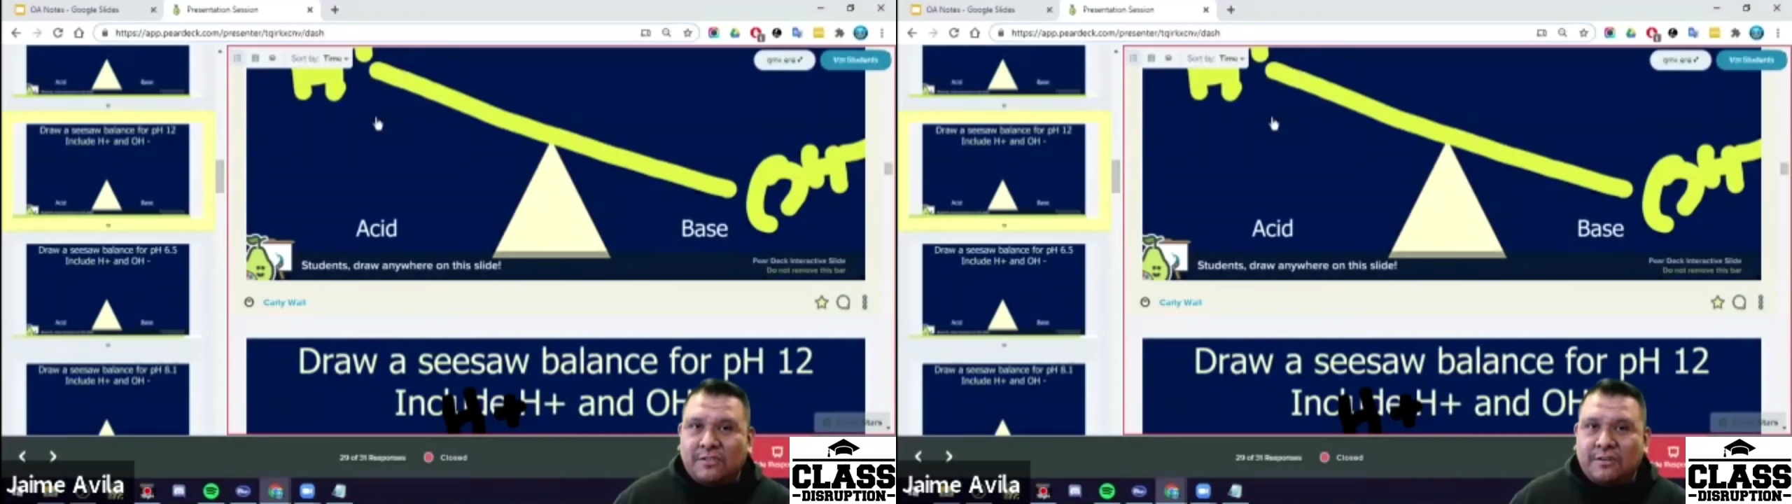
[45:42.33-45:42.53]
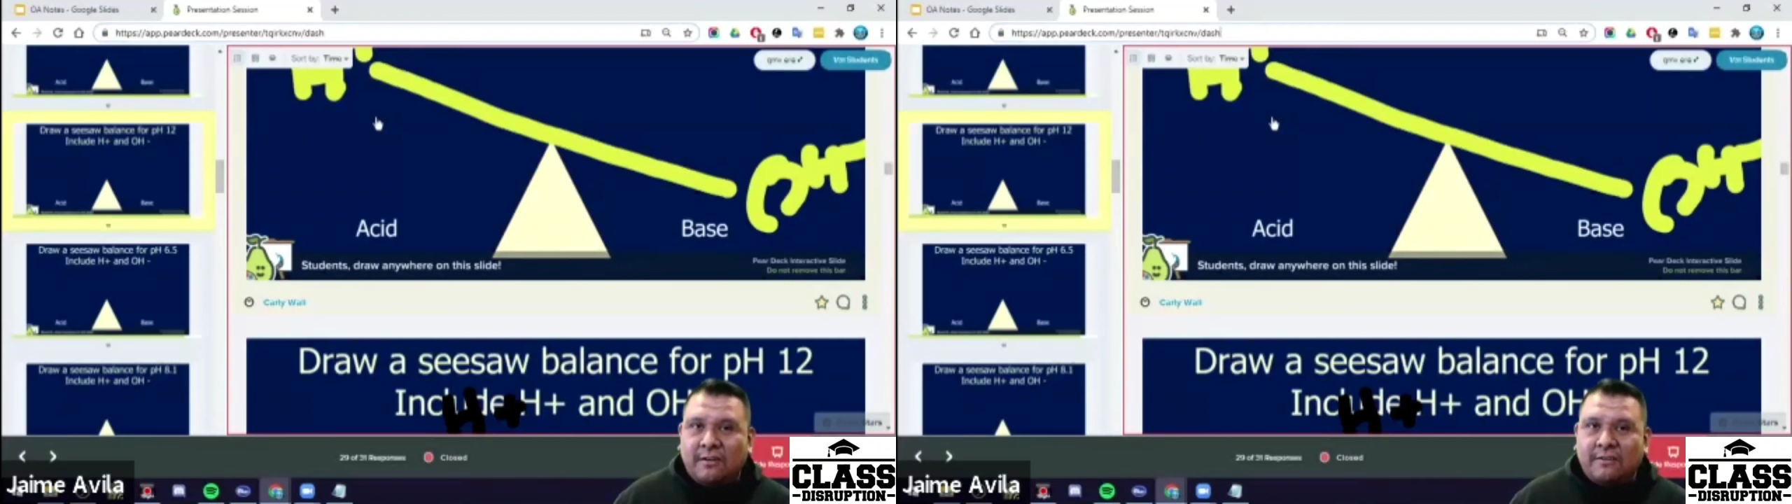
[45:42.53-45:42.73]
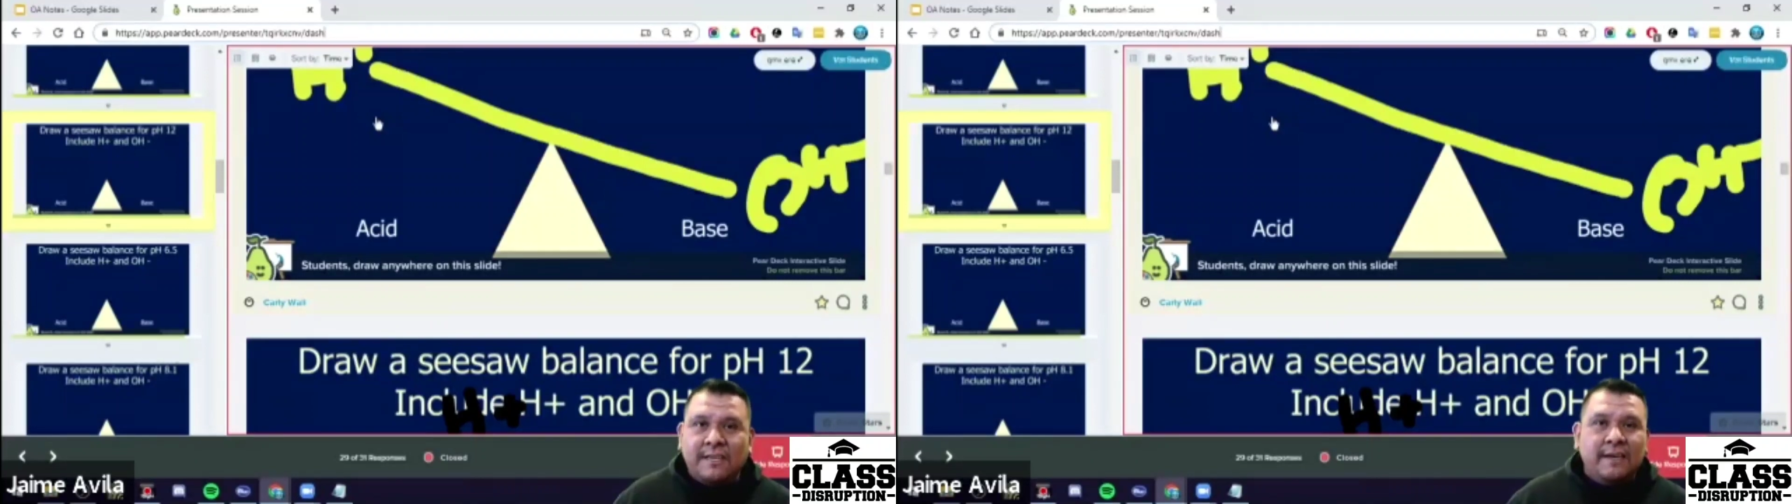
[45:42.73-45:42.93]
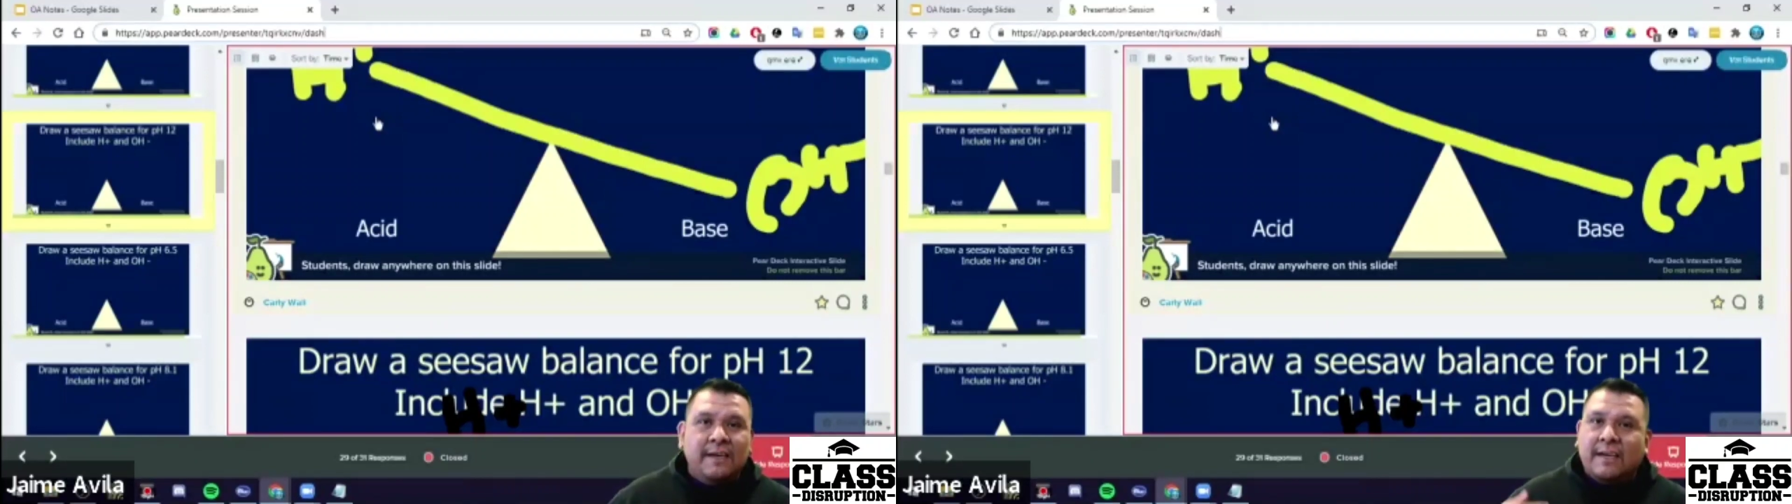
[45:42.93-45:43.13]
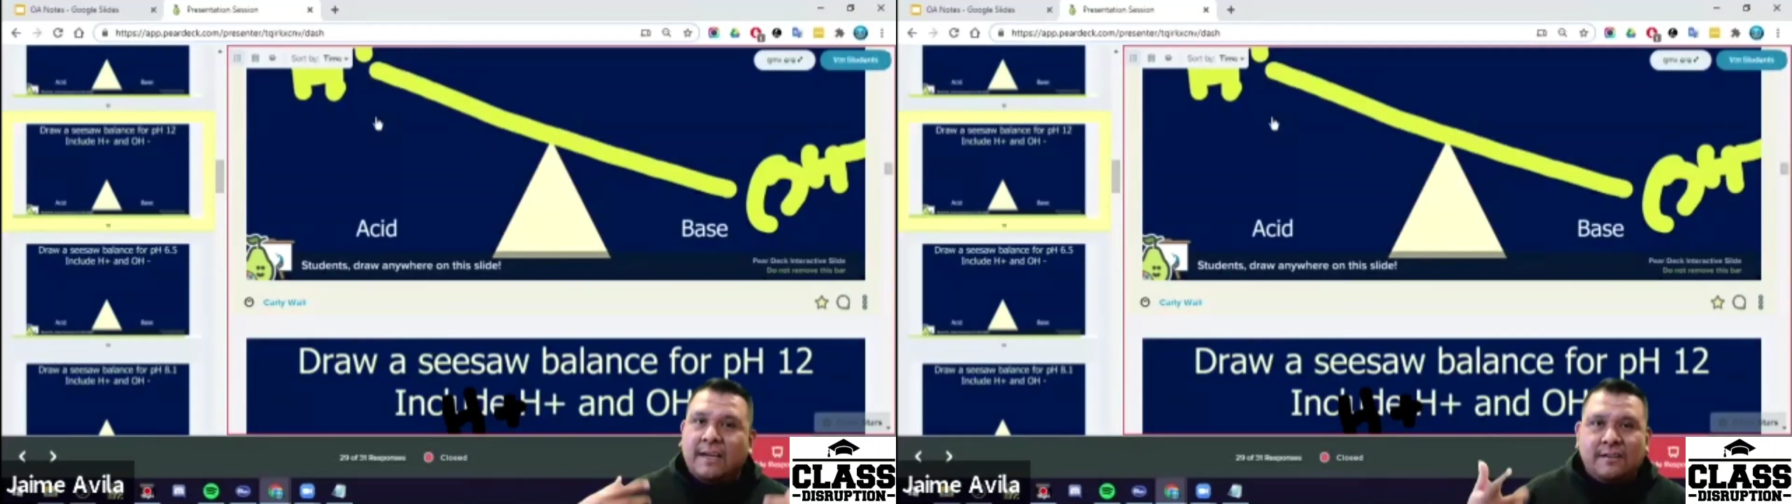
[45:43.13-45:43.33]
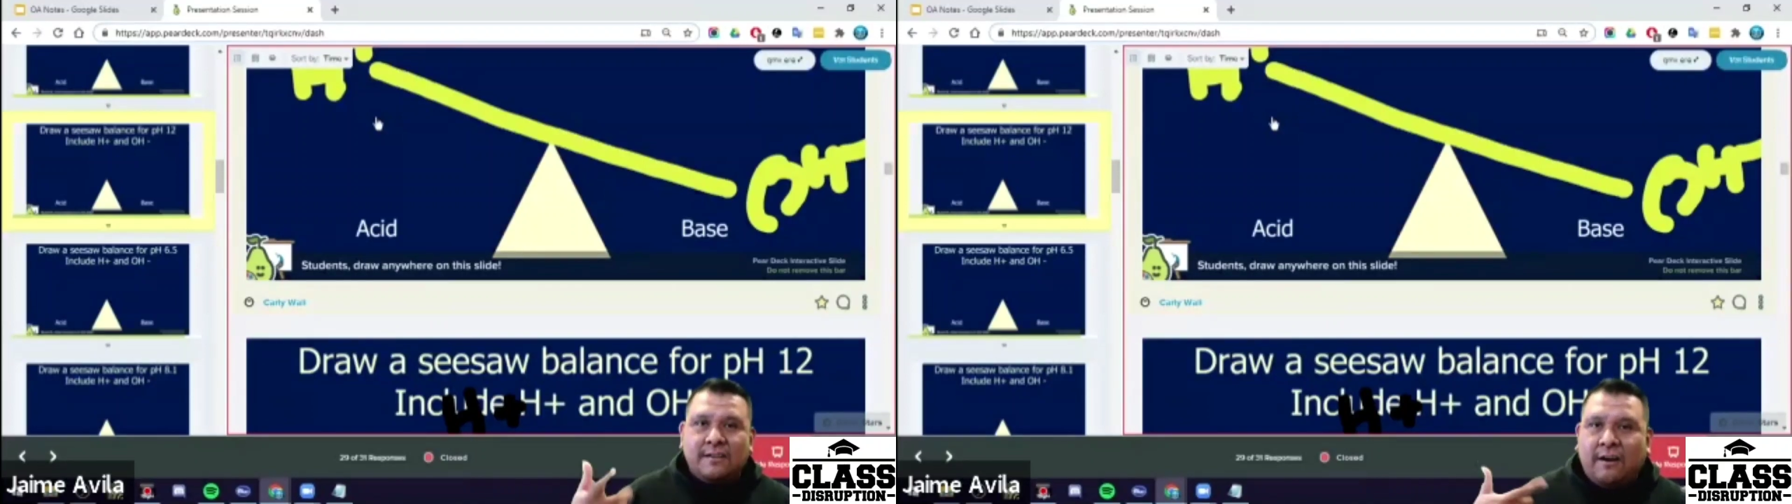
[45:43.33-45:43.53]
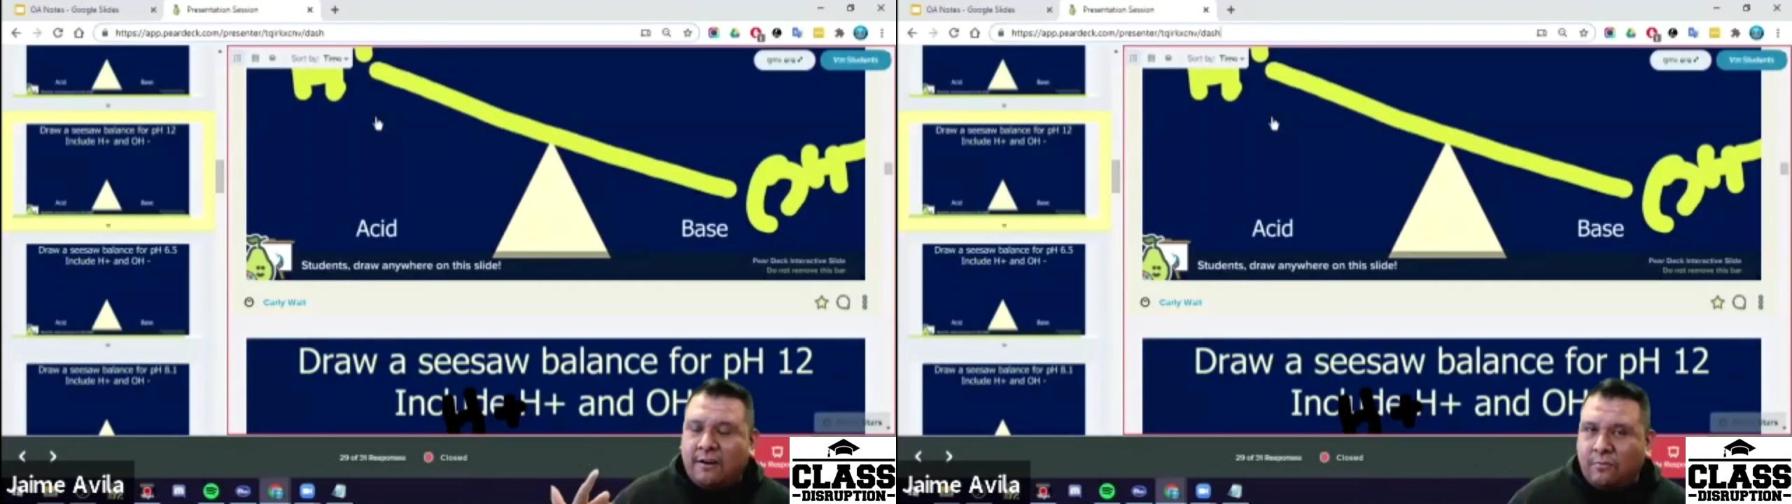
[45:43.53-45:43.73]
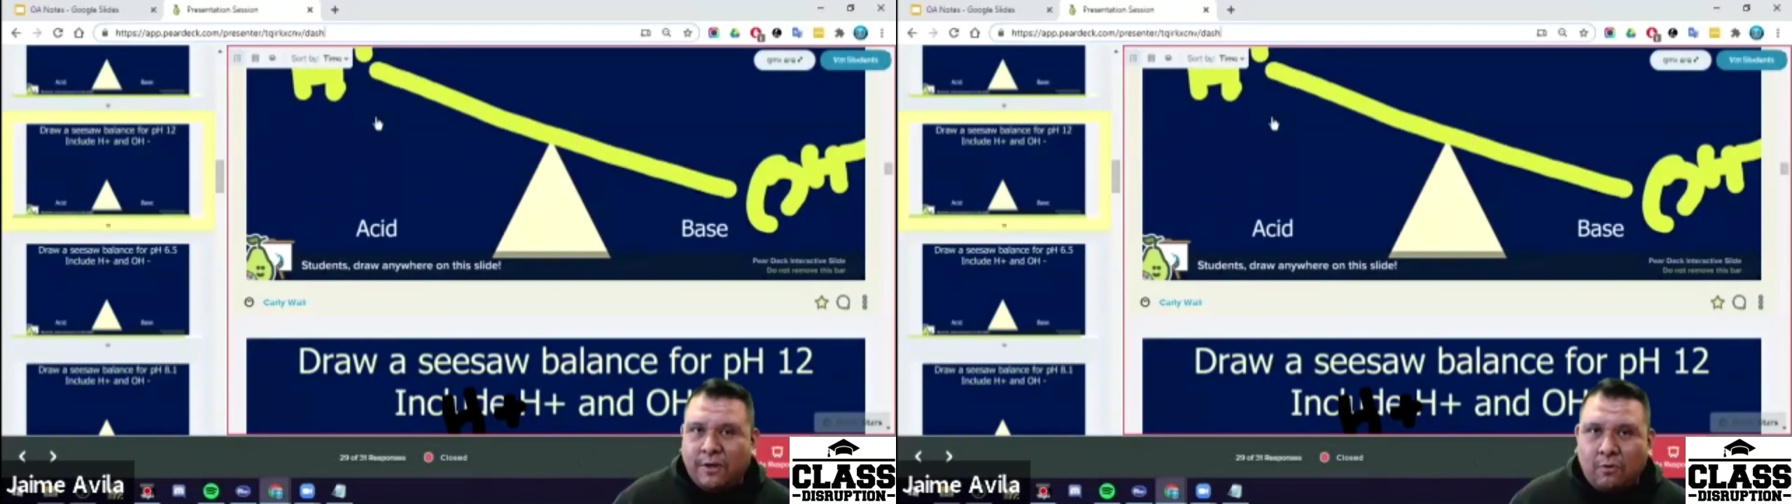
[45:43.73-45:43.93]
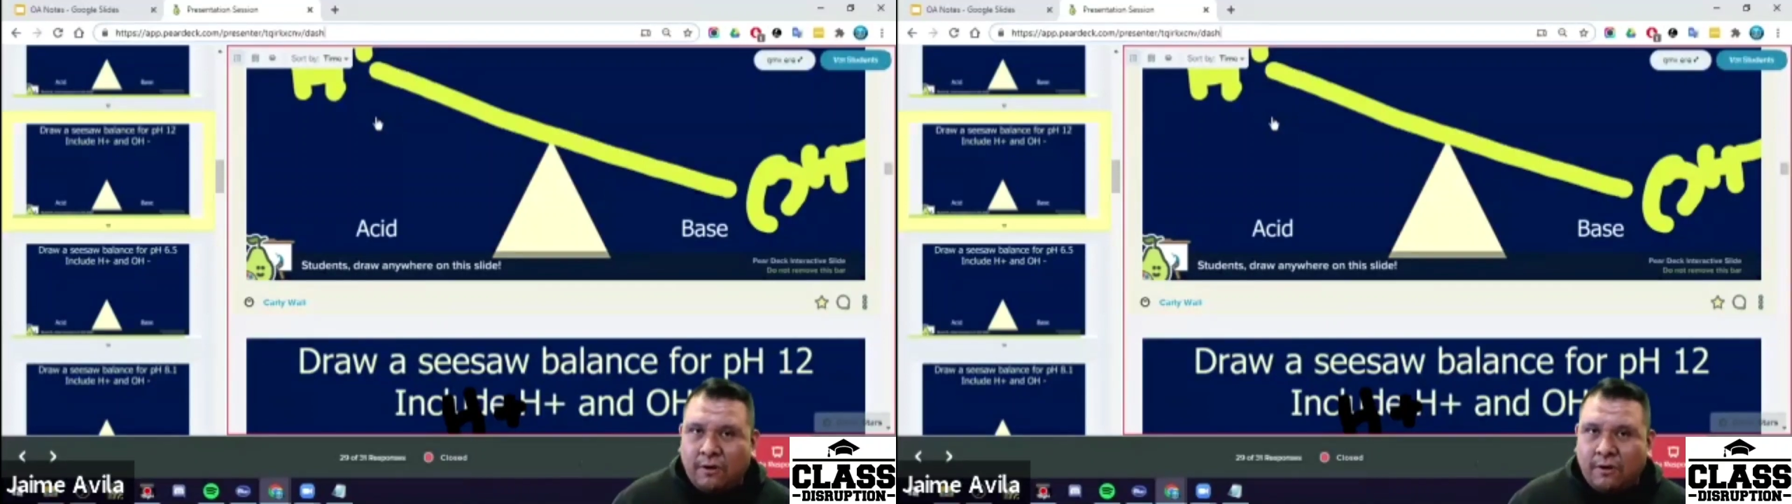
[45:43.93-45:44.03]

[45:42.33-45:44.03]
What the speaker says: starts, it's on auto record.